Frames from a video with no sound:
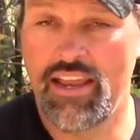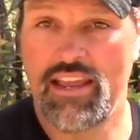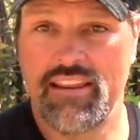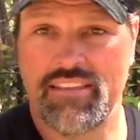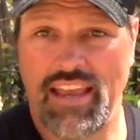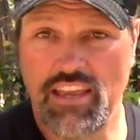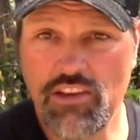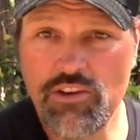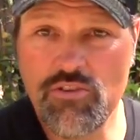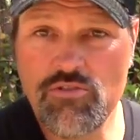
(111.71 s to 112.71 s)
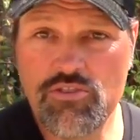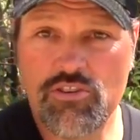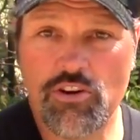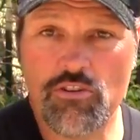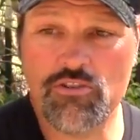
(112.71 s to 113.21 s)
it is a huge
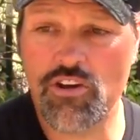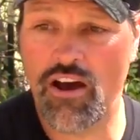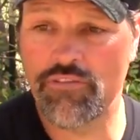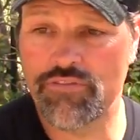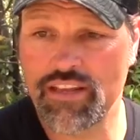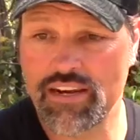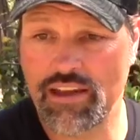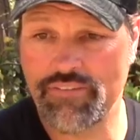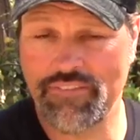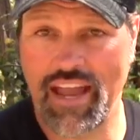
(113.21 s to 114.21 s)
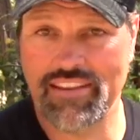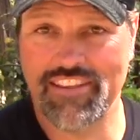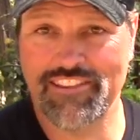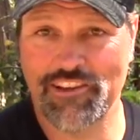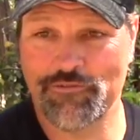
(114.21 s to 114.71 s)
Kershaw fillet knife. I've had
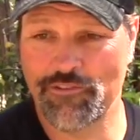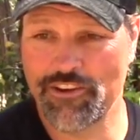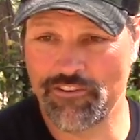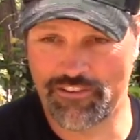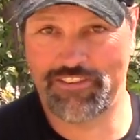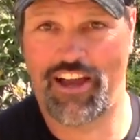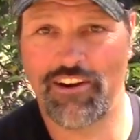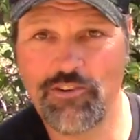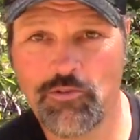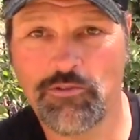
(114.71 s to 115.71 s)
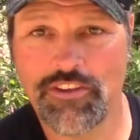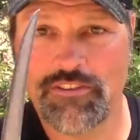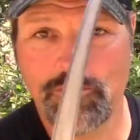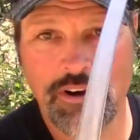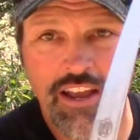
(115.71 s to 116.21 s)
this thing for years. It's kind of cool. This
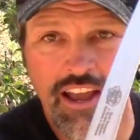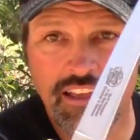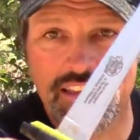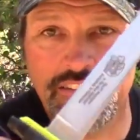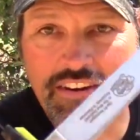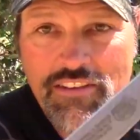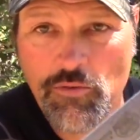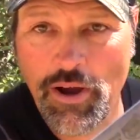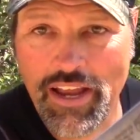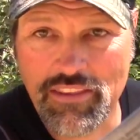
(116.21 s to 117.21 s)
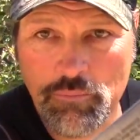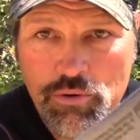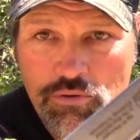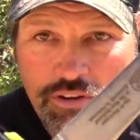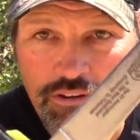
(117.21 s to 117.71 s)
is one, giving these away at the
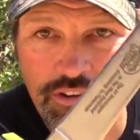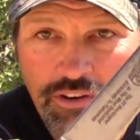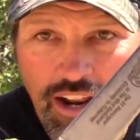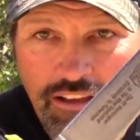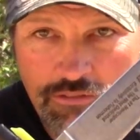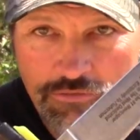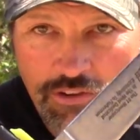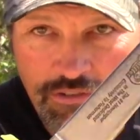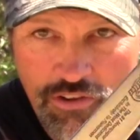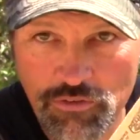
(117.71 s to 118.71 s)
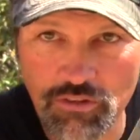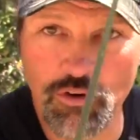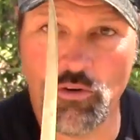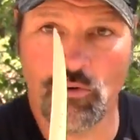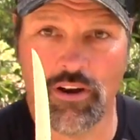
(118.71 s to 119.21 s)
booth years ago. It has a fish sniffer
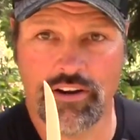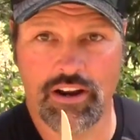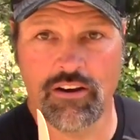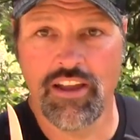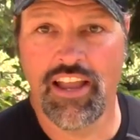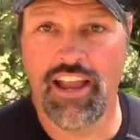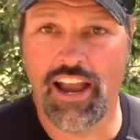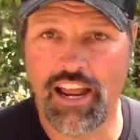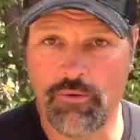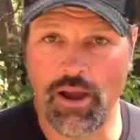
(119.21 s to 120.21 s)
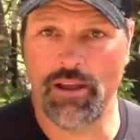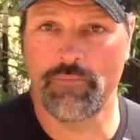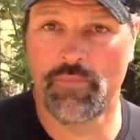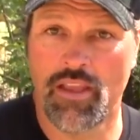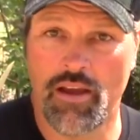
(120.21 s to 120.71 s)
logo on there. Anyway,
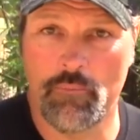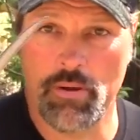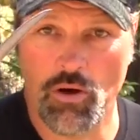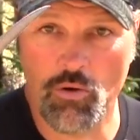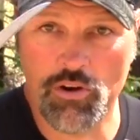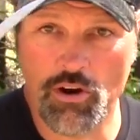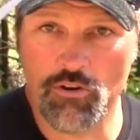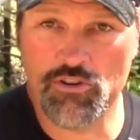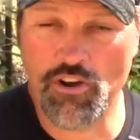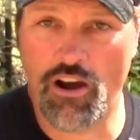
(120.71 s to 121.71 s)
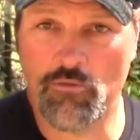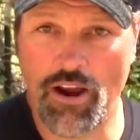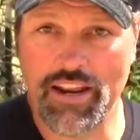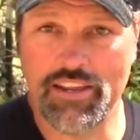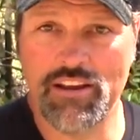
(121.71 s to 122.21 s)
big old Kershaw
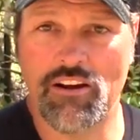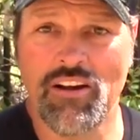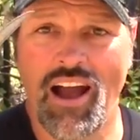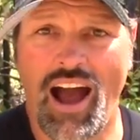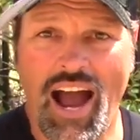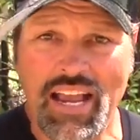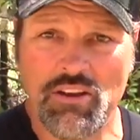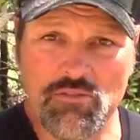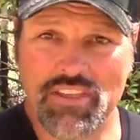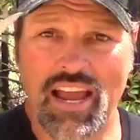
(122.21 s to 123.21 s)
right here. I use